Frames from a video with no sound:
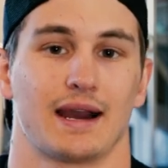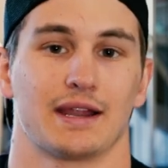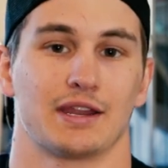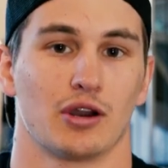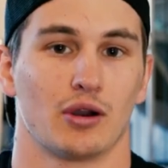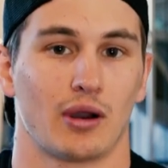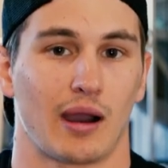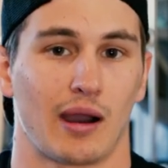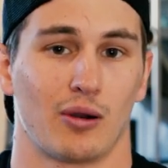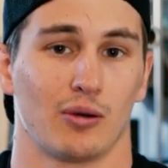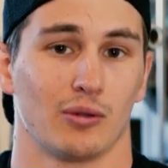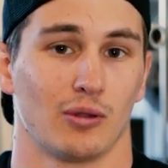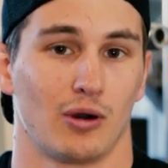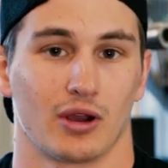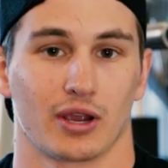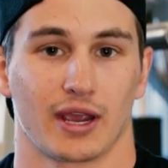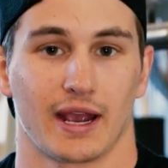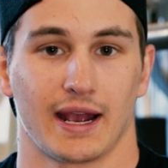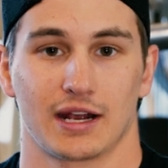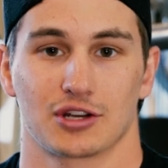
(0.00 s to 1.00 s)
I know how
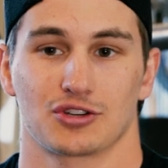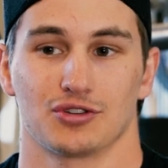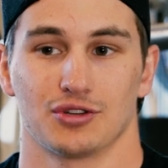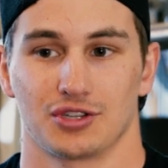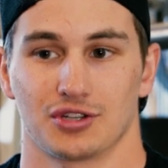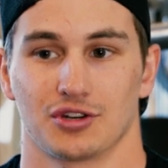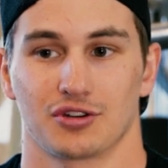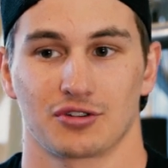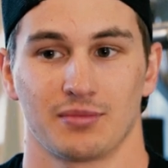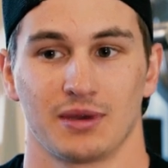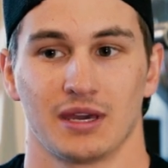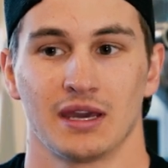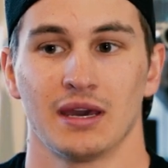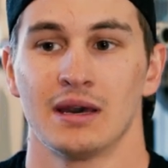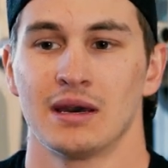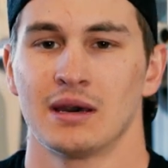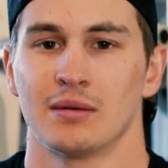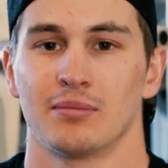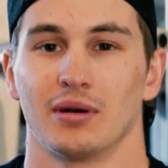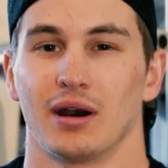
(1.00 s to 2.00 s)
long it actually took me,
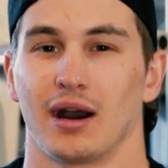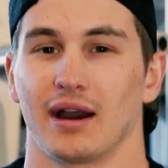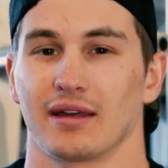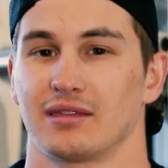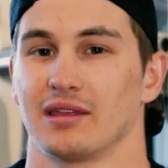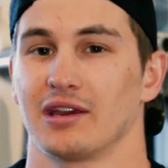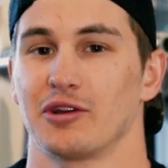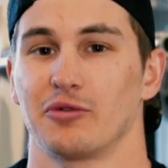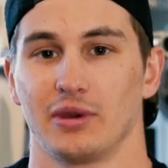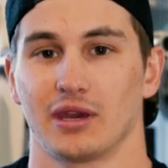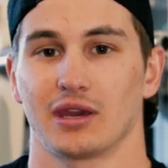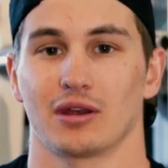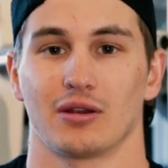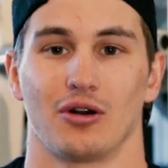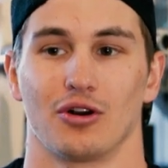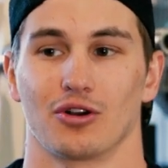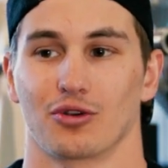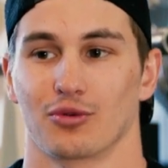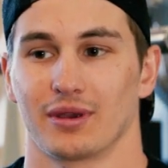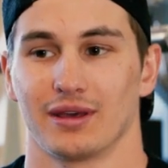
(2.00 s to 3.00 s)
but I think we can
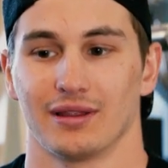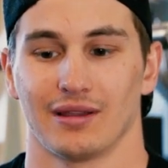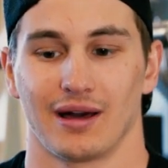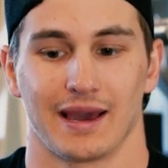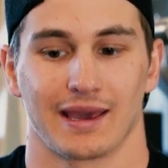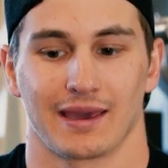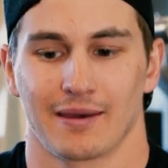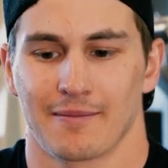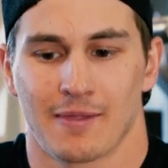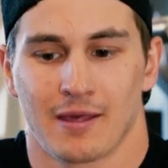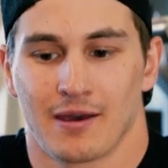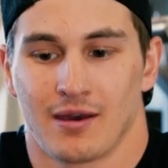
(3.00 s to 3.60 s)
all agree, like,